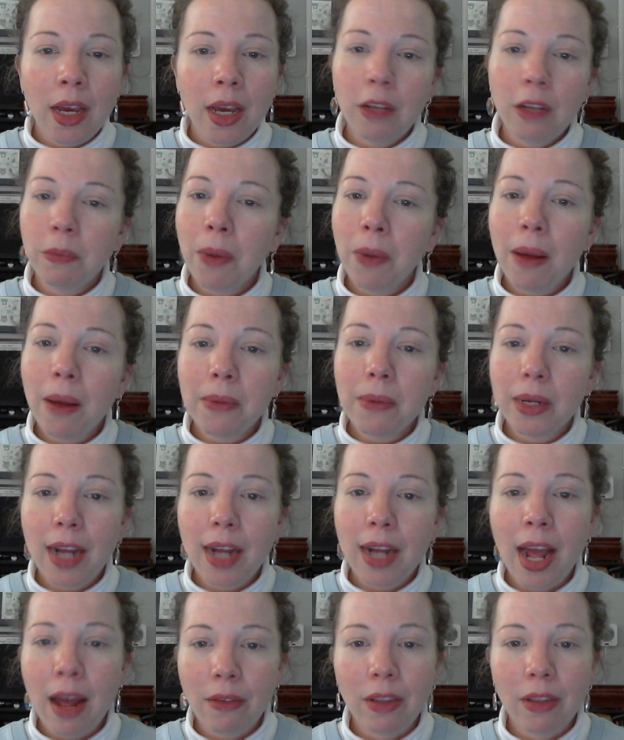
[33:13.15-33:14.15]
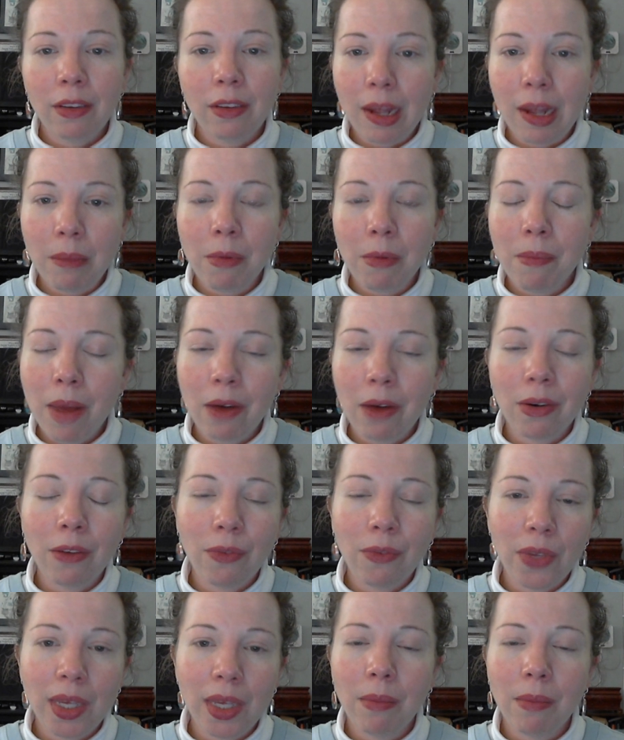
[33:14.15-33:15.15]
it's probably going to have the same amount
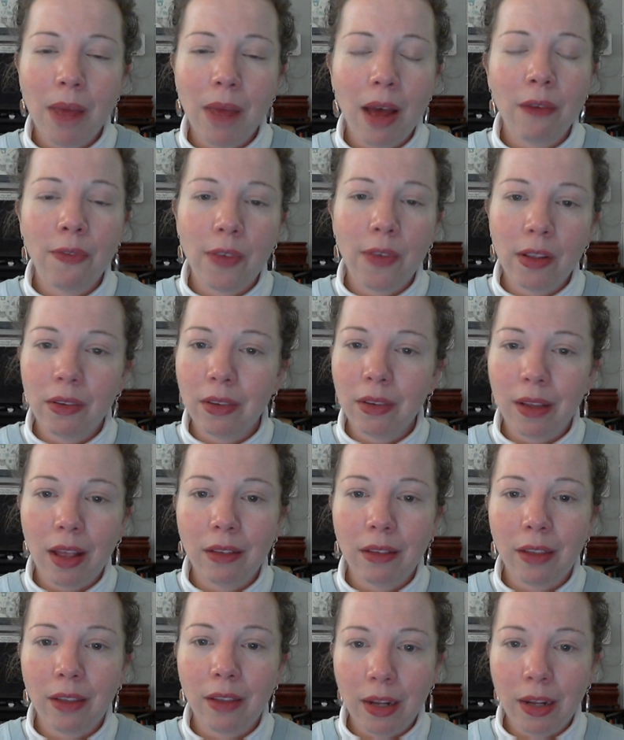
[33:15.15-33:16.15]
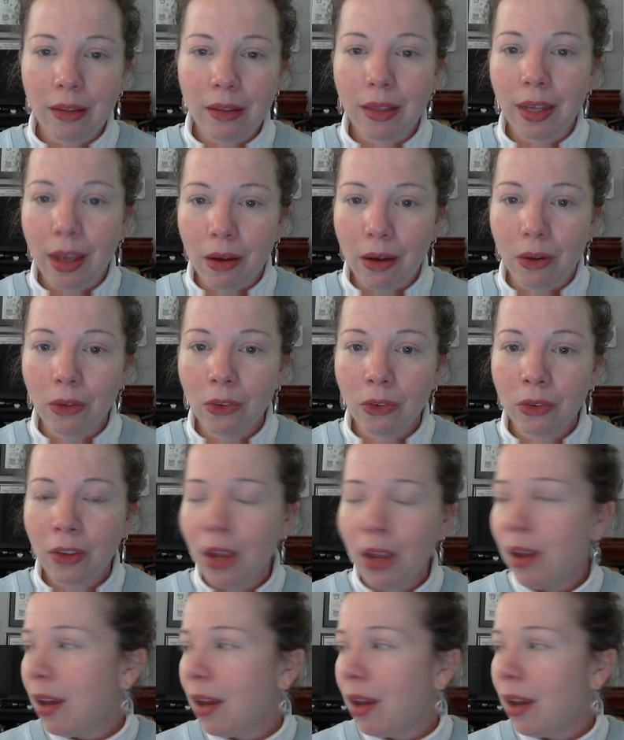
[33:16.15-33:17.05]
of EMF as anything else.